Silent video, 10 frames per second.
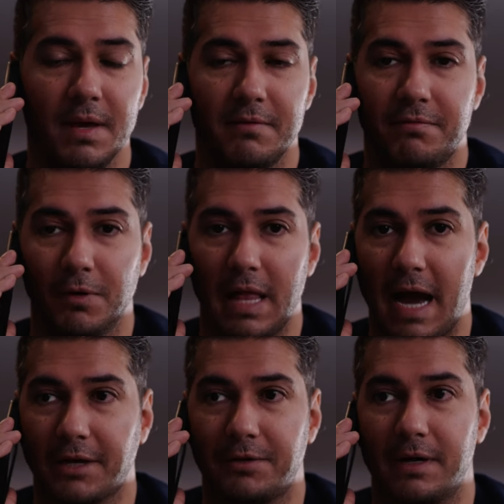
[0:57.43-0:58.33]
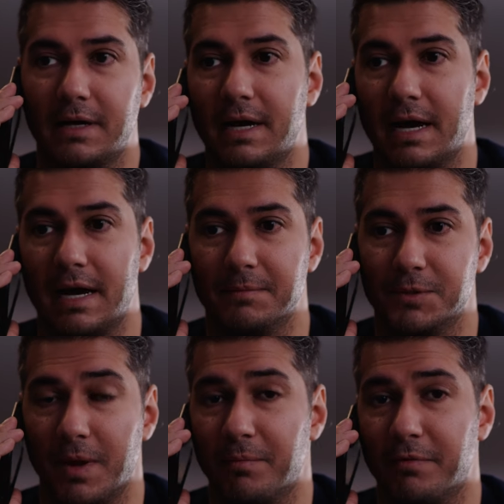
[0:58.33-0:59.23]
full actra,
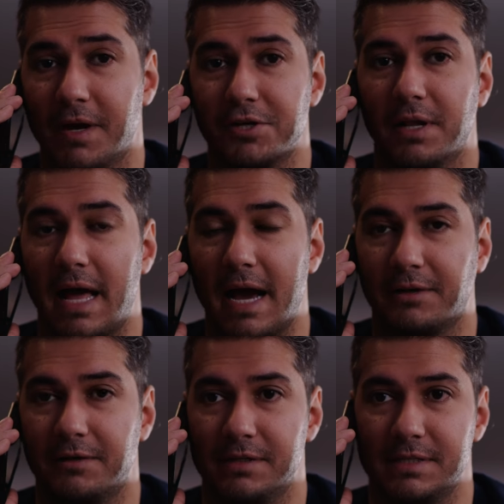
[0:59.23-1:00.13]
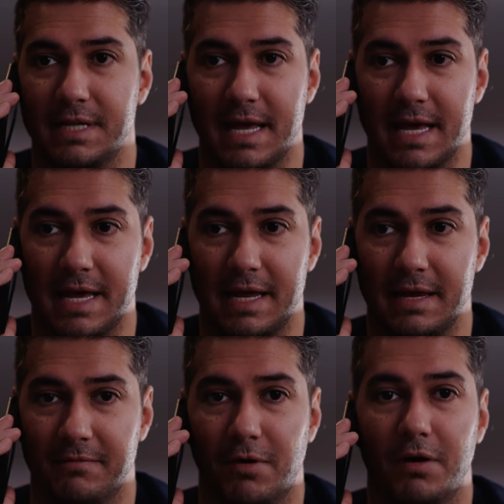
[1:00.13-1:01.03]
so we have professional actors
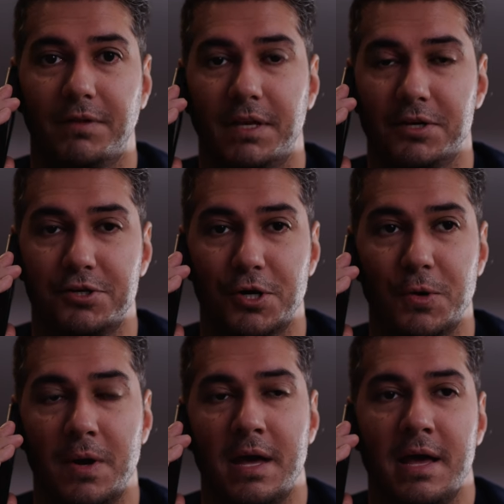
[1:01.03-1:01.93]
involved in the show,